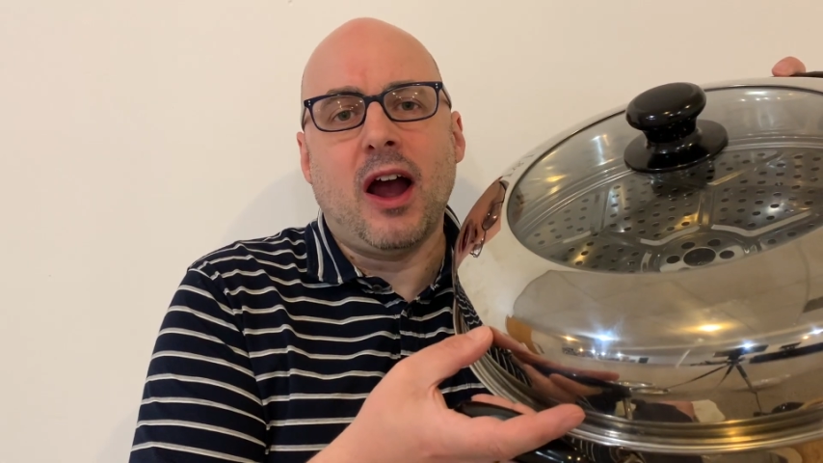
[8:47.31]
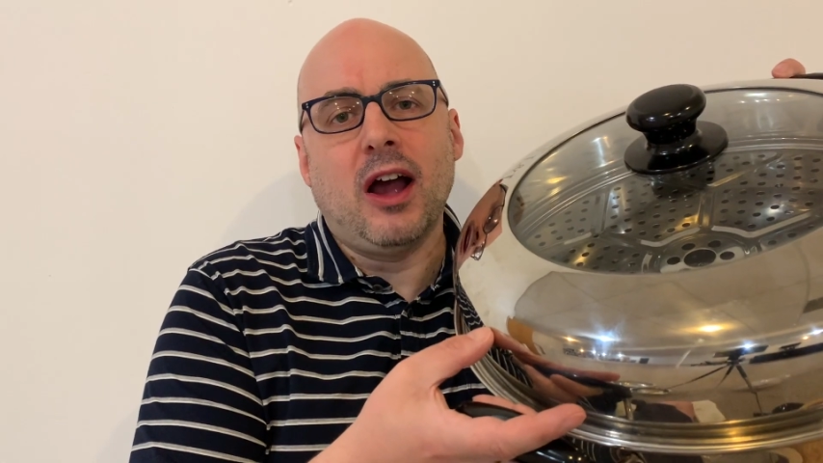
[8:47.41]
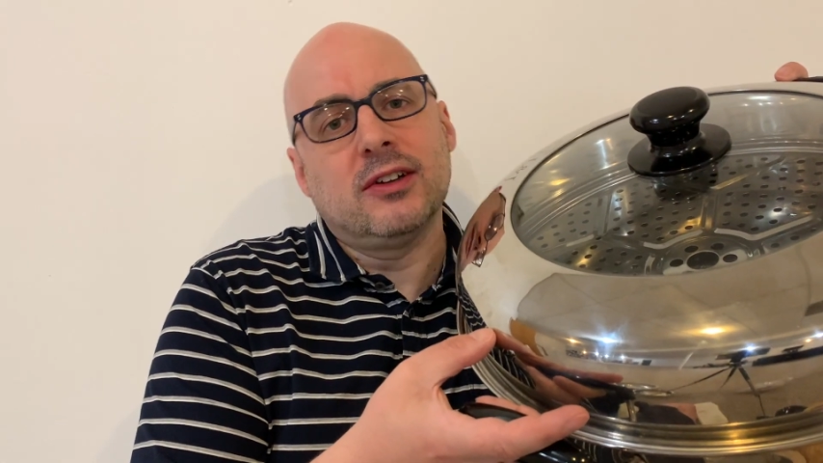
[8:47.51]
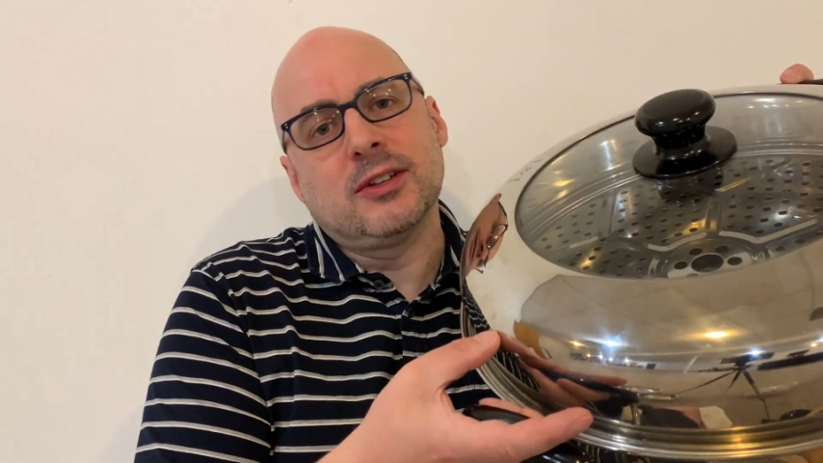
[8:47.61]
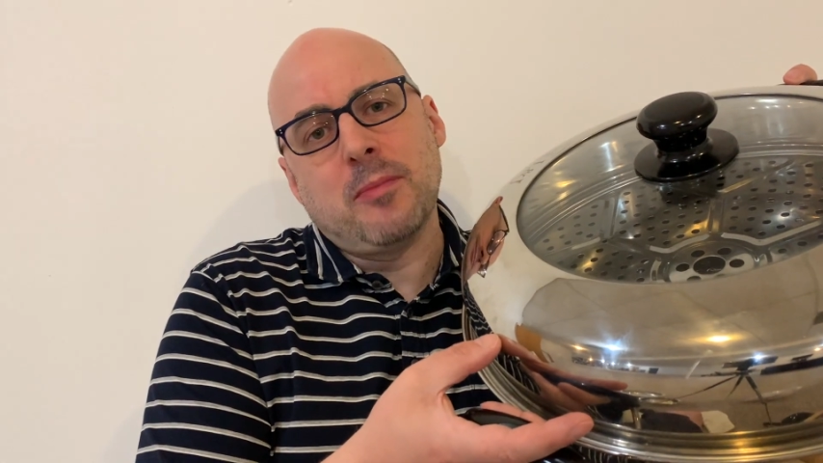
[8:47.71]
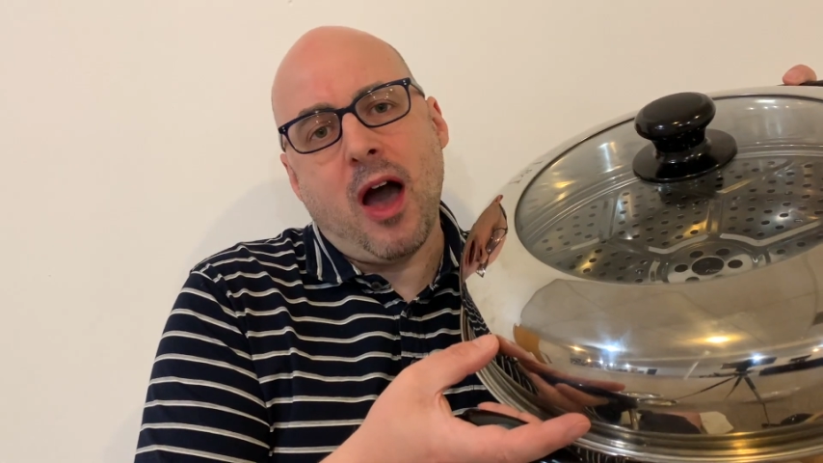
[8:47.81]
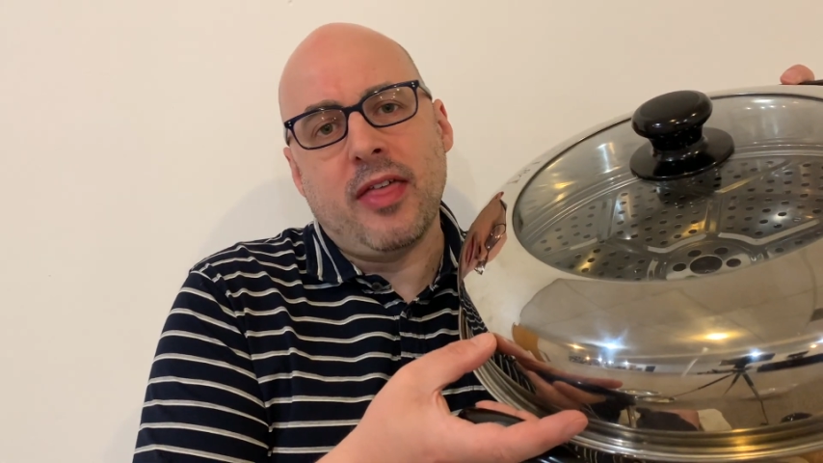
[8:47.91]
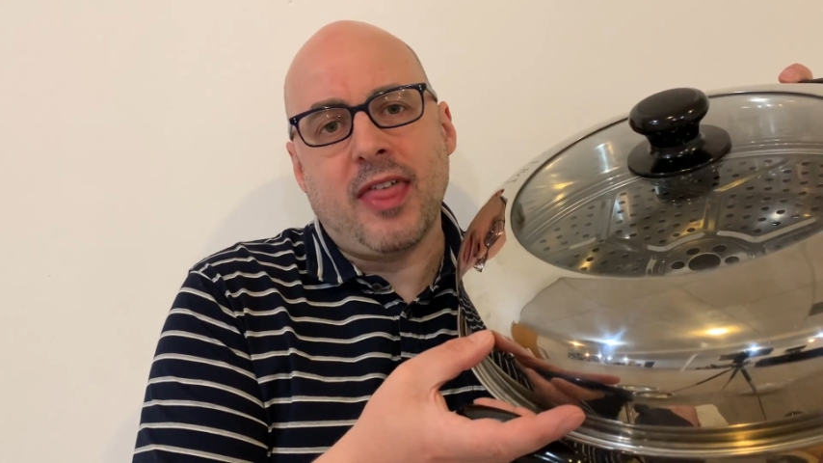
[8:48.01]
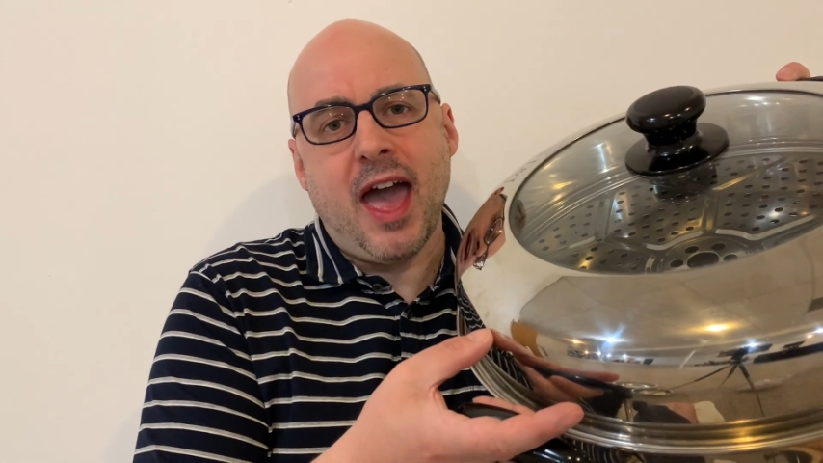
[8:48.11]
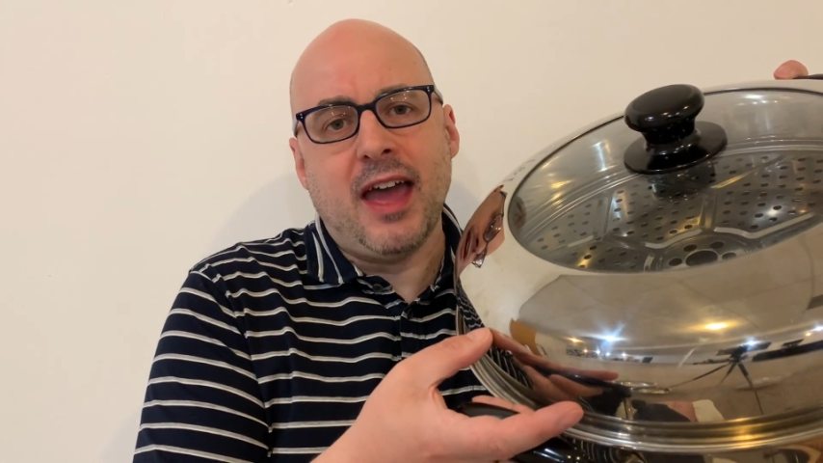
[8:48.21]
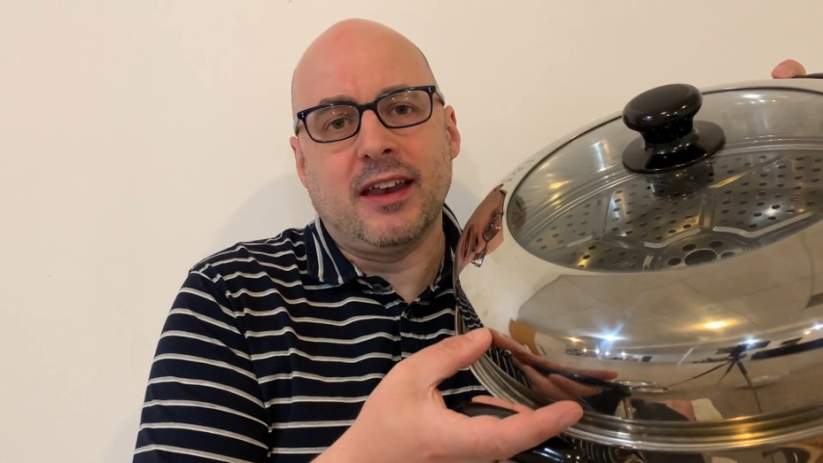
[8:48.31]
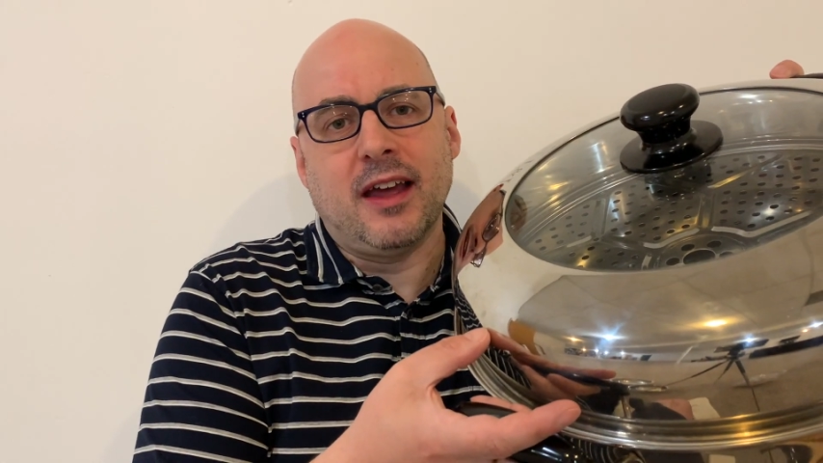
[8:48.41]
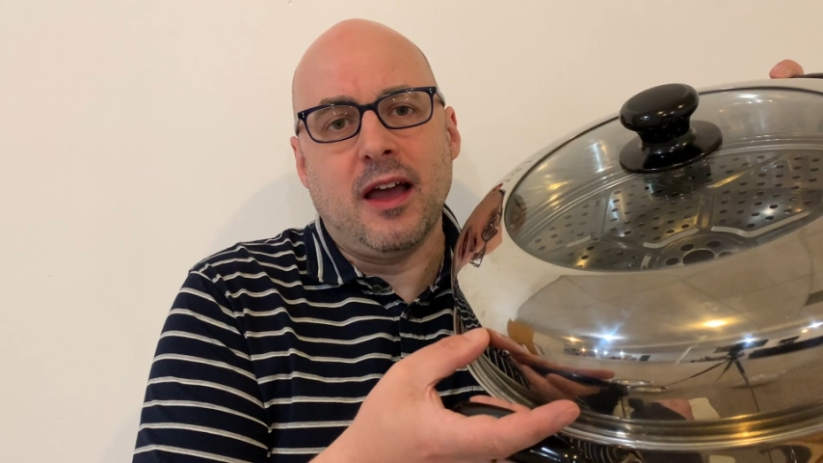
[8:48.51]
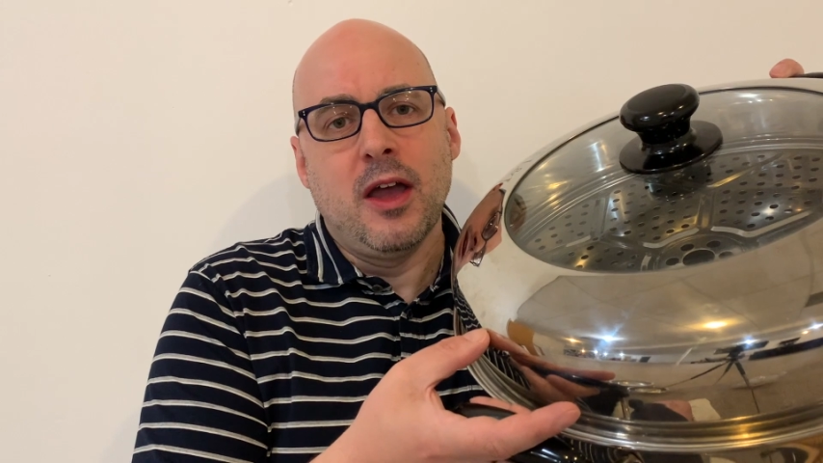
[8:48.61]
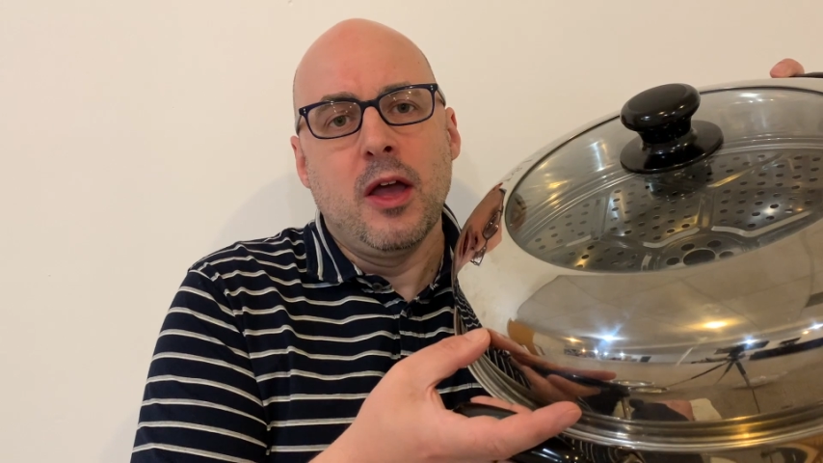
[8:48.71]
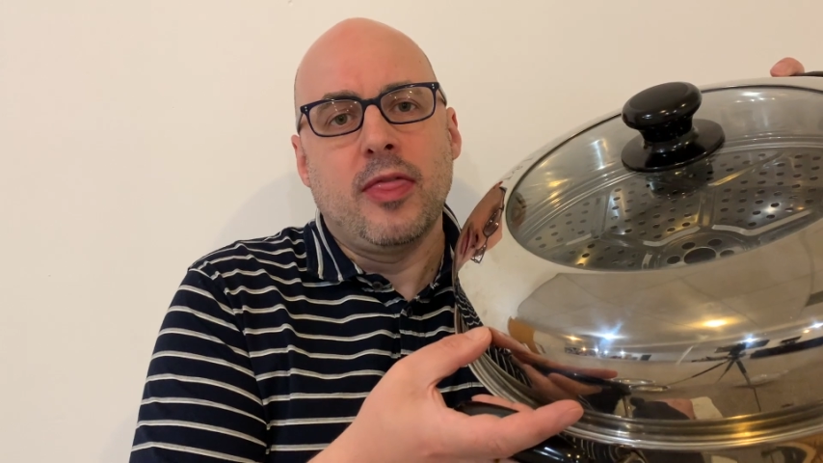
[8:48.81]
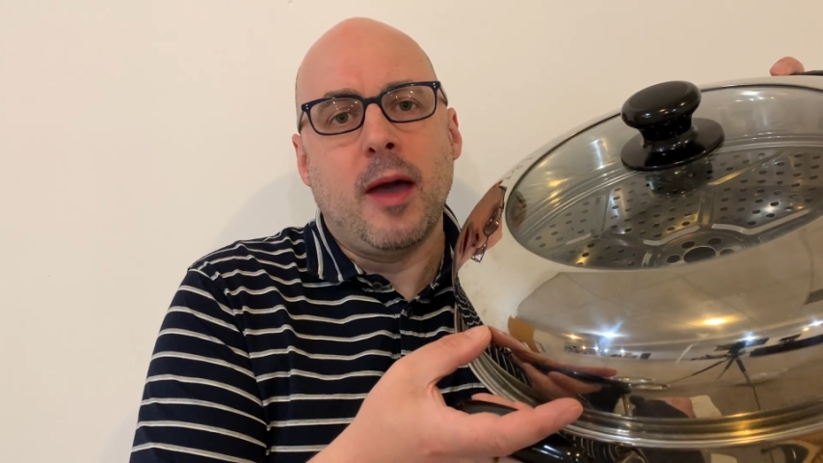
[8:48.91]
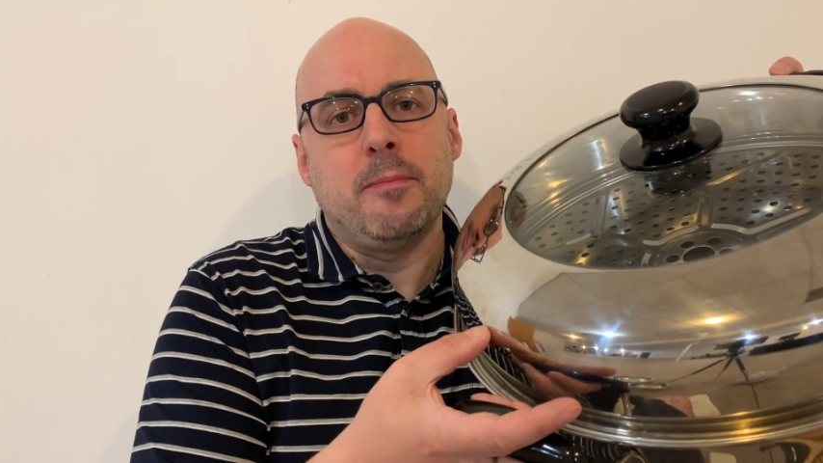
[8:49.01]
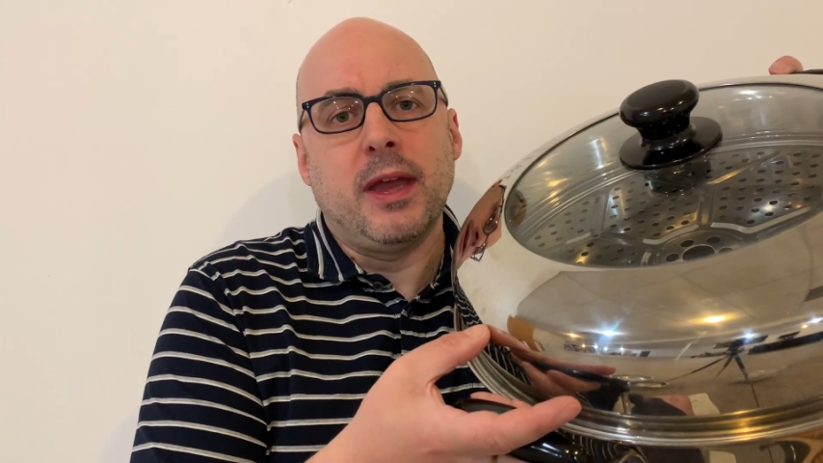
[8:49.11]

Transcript: I also bought that